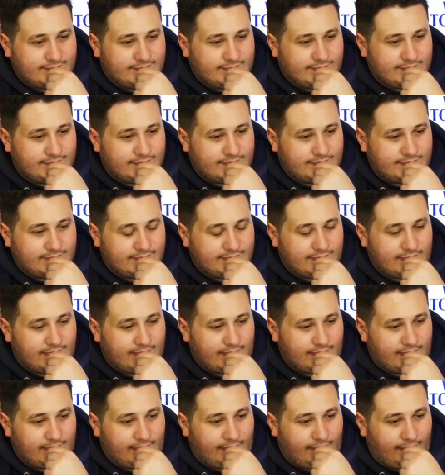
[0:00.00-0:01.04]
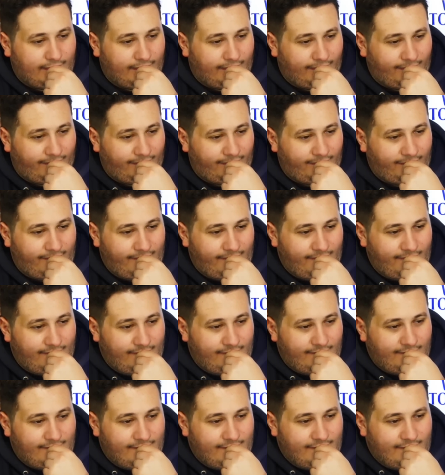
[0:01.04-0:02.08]

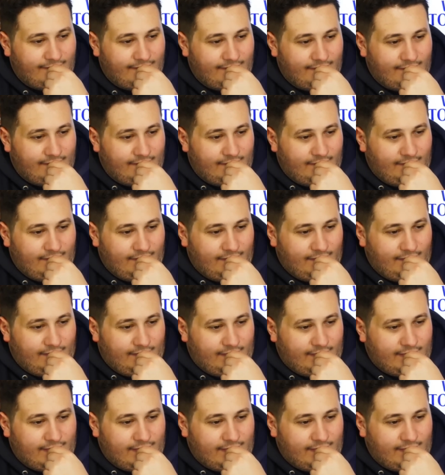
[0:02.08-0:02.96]
This person isn't speaking.